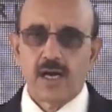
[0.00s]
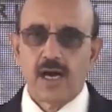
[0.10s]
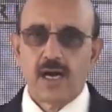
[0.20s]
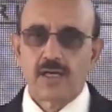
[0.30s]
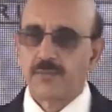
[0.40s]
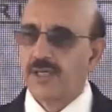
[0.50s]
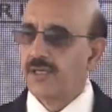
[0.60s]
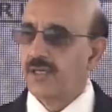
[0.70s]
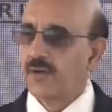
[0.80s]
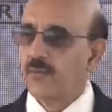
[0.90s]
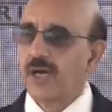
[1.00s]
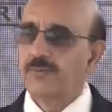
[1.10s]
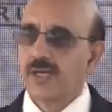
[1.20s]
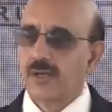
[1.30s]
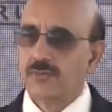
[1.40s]
are being
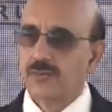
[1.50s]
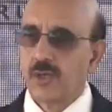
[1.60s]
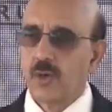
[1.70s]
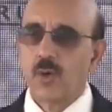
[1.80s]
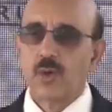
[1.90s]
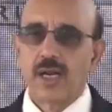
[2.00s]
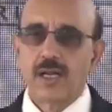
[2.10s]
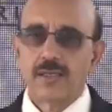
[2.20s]
wiped out, or